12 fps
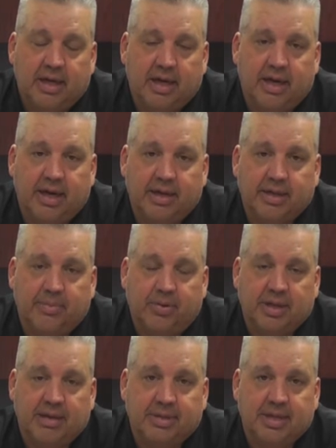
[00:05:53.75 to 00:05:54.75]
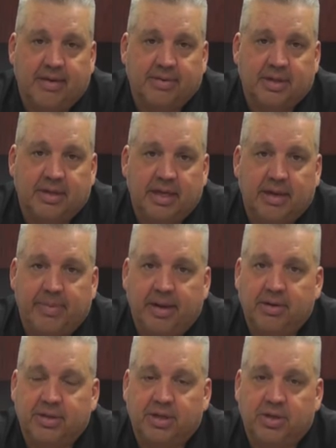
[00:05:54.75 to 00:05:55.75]
to put themselves in a
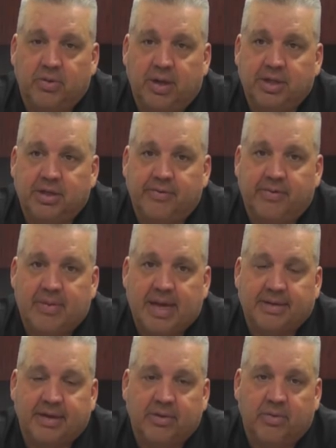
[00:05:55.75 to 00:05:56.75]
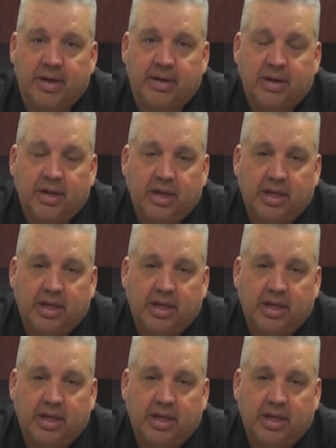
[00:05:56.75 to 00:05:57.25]
better situation from that deal when,